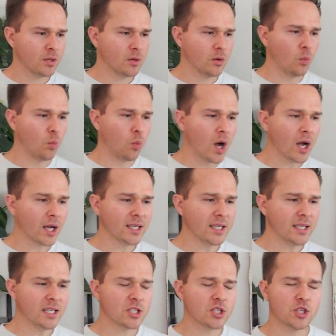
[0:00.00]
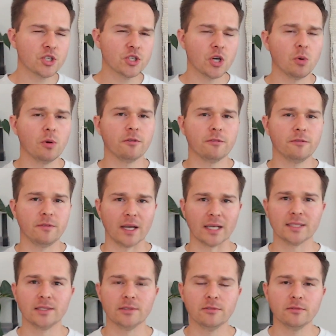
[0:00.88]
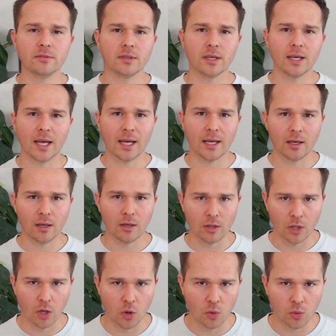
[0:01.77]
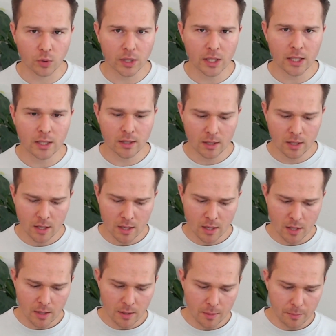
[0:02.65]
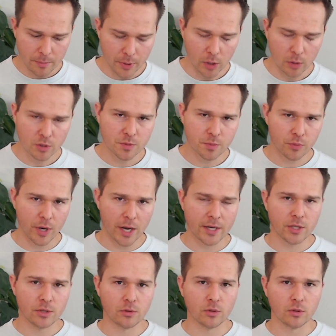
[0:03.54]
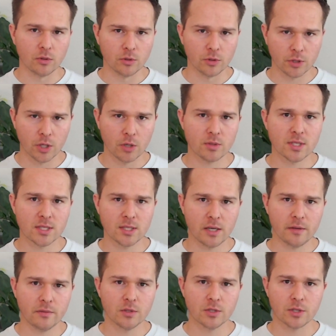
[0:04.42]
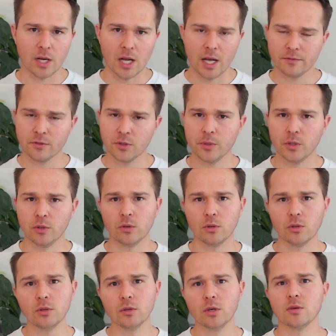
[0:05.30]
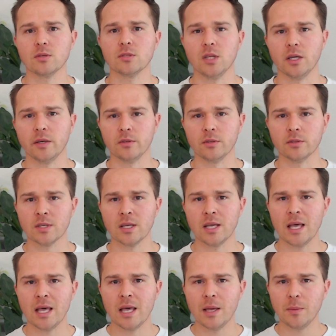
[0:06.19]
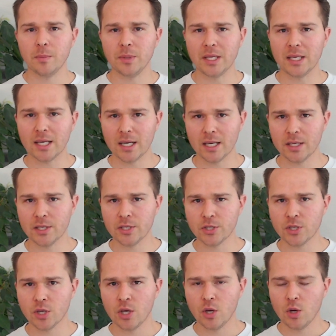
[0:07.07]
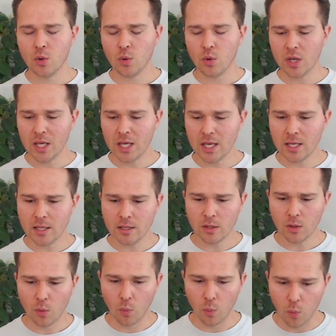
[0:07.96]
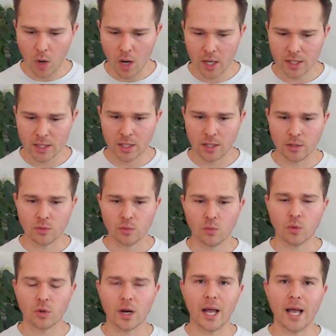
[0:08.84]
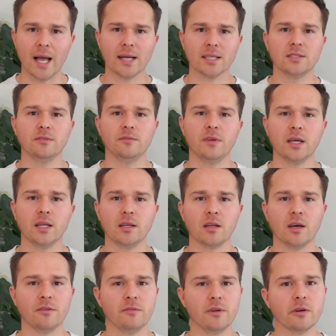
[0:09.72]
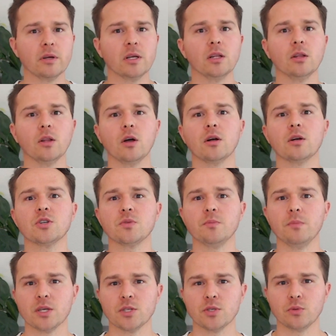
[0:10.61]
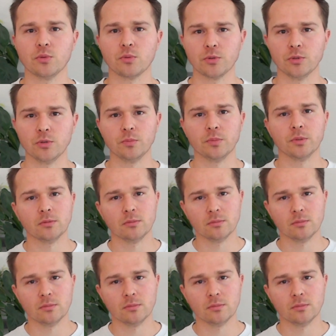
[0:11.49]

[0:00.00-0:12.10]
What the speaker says: walking is so effective at lowering postprandial glucose levels or after meal glucose levels because in walking, we're activating a very large muscle group,